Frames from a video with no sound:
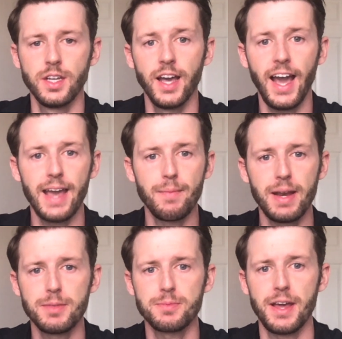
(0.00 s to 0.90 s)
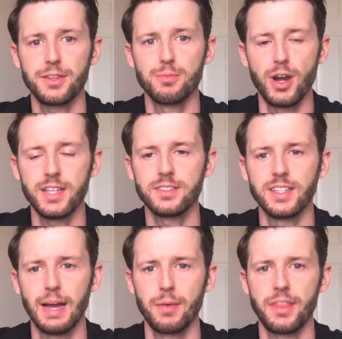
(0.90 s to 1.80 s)
Hi, my name is Matthew Brace, and
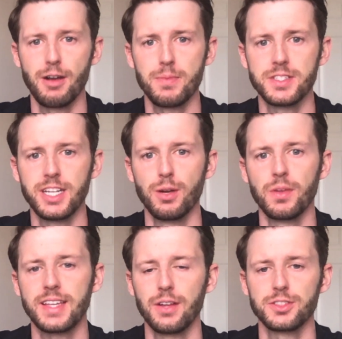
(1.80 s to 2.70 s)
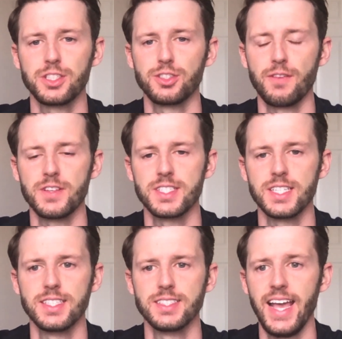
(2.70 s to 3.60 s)
I'm a therapist here with Counseling
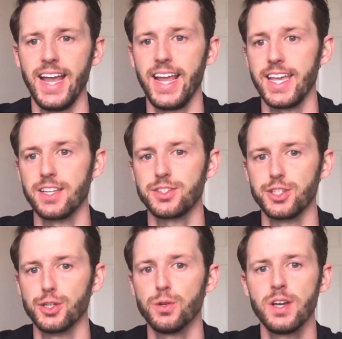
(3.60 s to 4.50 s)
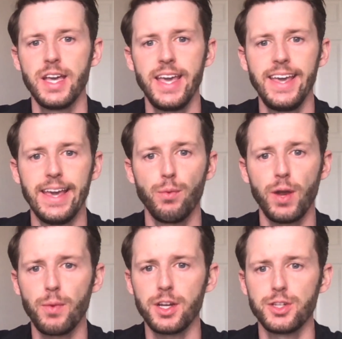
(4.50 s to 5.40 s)
Services at ASU. And what I
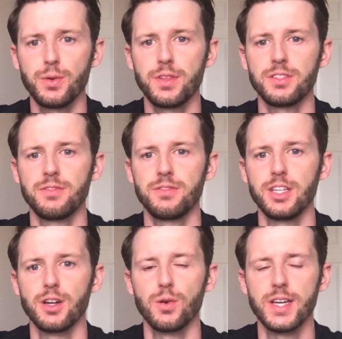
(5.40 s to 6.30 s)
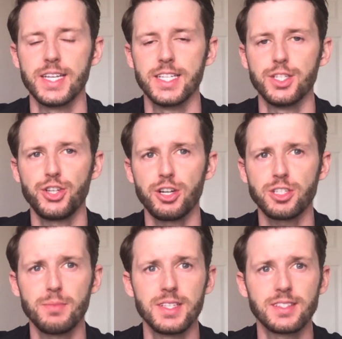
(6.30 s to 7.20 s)
want to do with this video is share
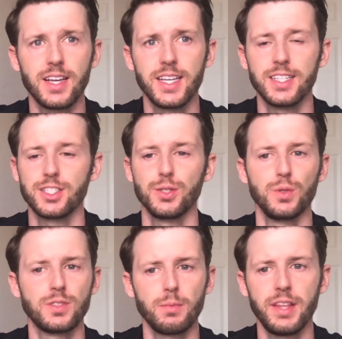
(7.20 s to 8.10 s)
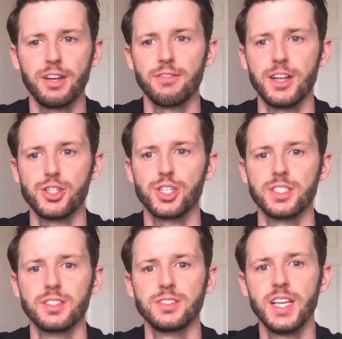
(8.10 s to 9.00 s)
some insight into some of the
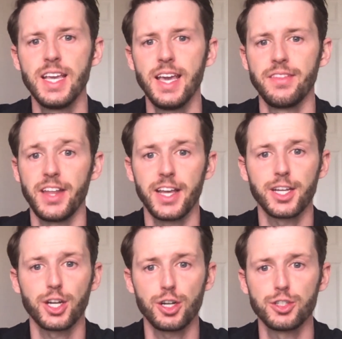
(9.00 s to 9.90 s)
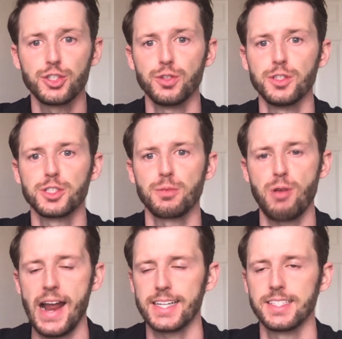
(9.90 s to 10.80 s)
interventions that I encourage students to
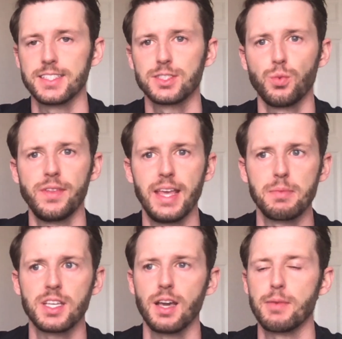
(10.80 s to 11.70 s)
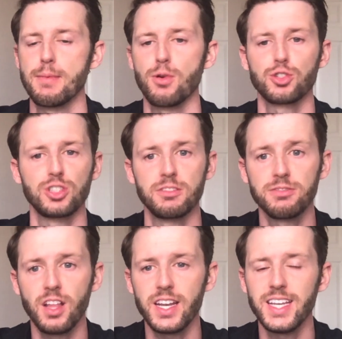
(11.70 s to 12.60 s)
practice when they become emotionally
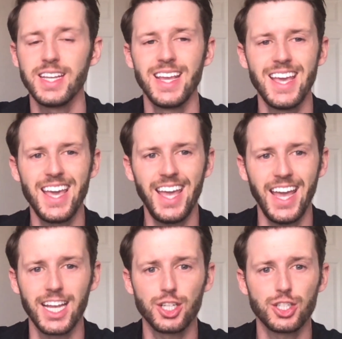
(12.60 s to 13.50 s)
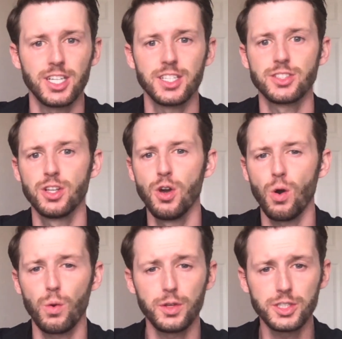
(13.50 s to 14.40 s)
flooded, anxious,
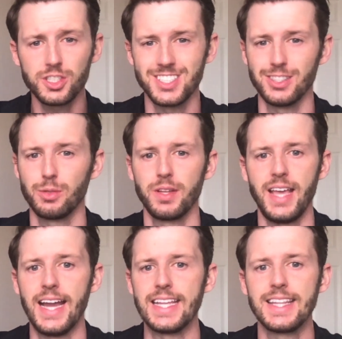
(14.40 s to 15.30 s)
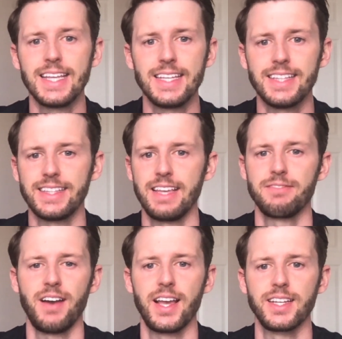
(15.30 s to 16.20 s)
or really just dealing with anything that they
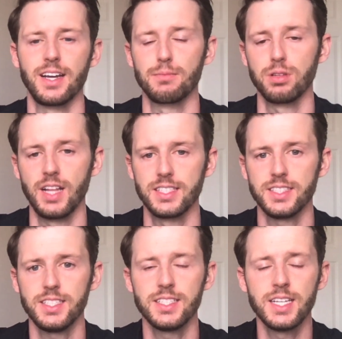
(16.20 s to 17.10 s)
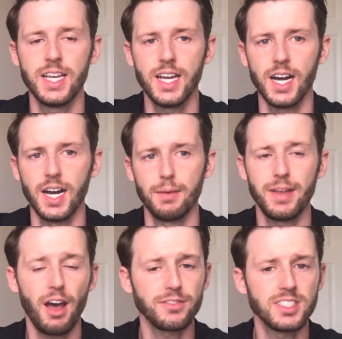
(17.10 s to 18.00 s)
find unpleasant and
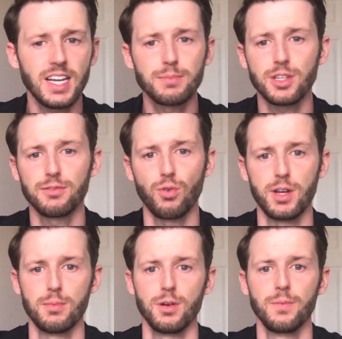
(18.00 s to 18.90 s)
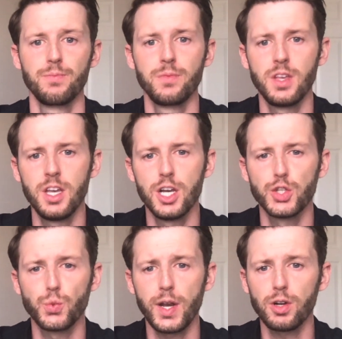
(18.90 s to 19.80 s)
oftentimes unavoidable. So
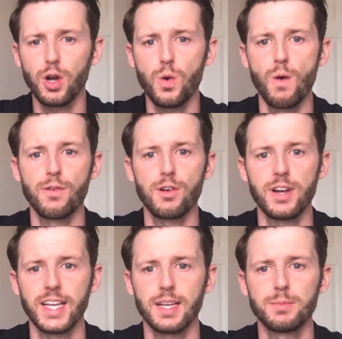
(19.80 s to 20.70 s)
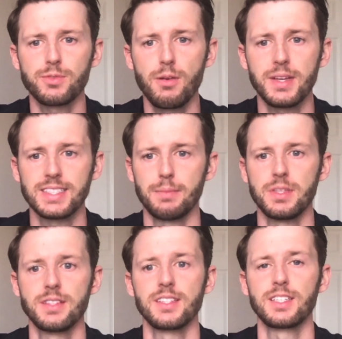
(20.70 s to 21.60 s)
what I'll go over, it comes from
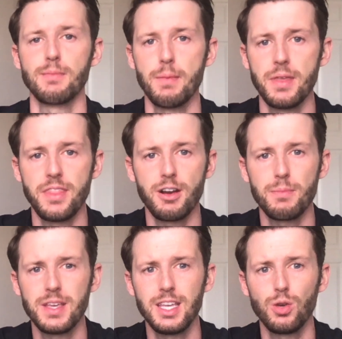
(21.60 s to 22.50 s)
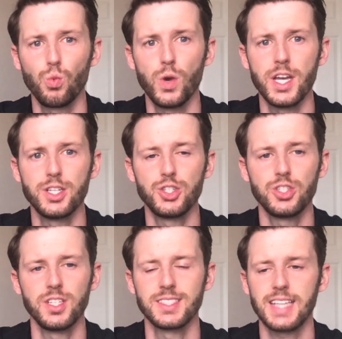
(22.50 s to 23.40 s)
acceptance and commitment therapy, which
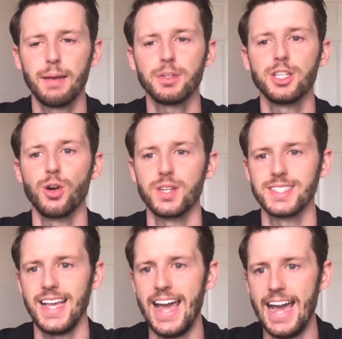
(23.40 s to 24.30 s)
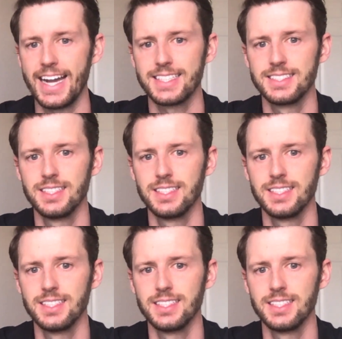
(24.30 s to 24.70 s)
is commonly known as ACT.